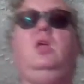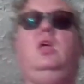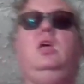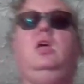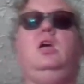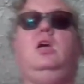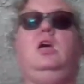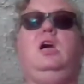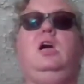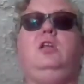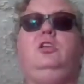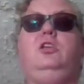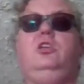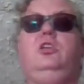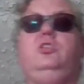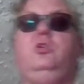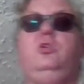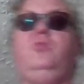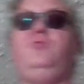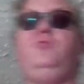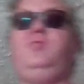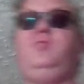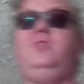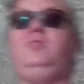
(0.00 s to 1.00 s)
And you
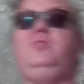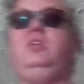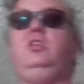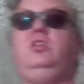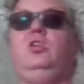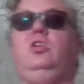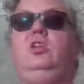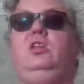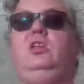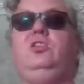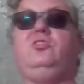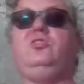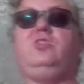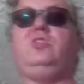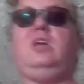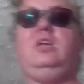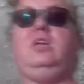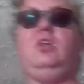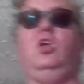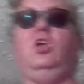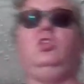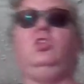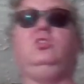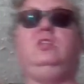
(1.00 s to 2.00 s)
do 15 on each
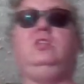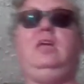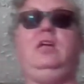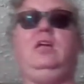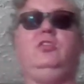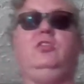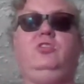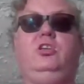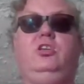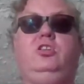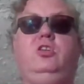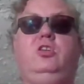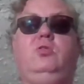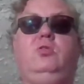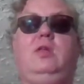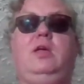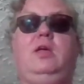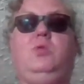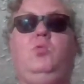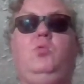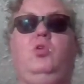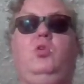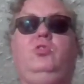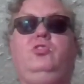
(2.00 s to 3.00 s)
side, alternating. So you do
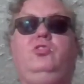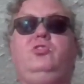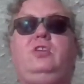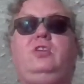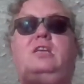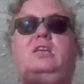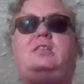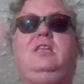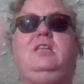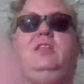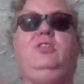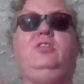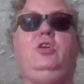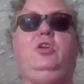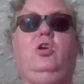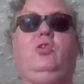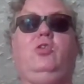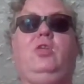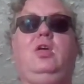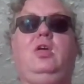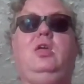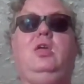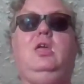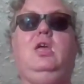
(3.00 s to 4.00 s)
like one side, then the
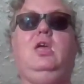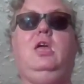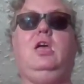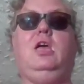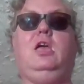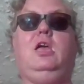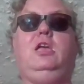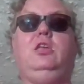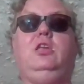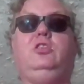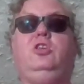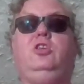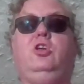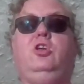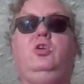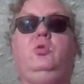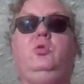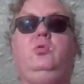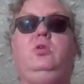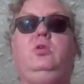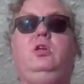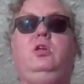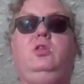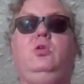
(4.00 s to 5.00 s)
other, and you
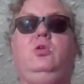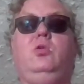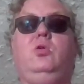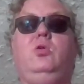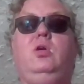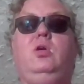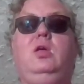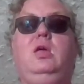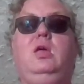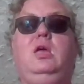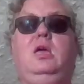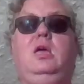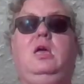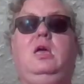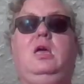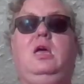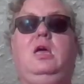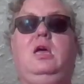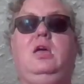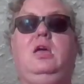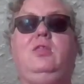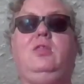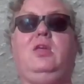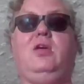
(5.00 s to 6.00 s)
do,
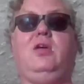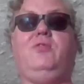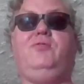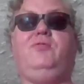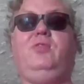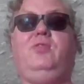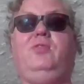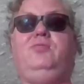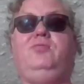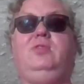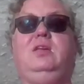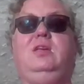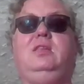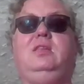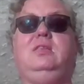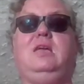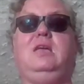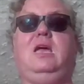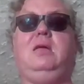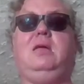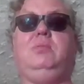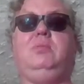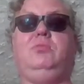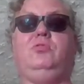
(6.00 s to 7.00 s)
that 15
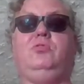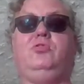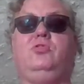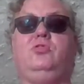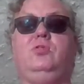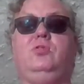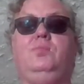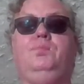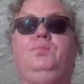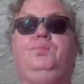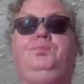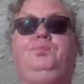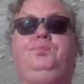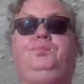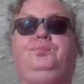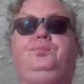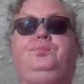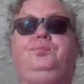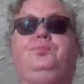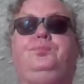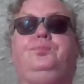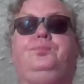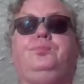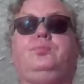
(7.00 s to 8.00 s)
times.
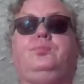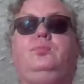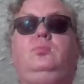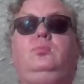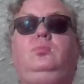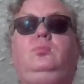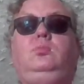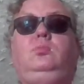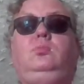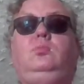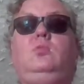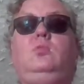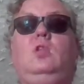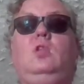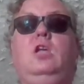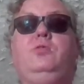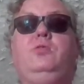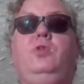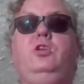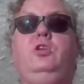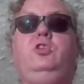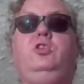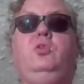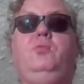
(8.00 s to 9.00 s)
That's
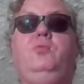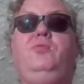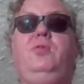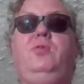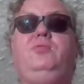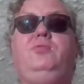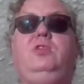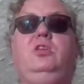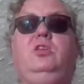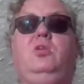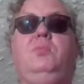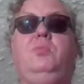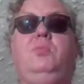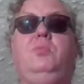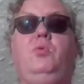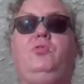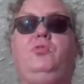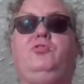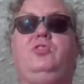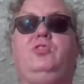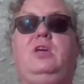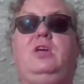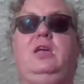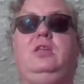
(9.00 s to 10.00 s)
what you do, 15 on
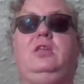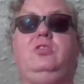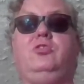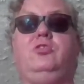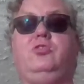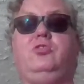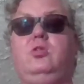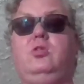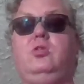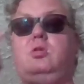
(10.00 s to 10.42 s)
both sides.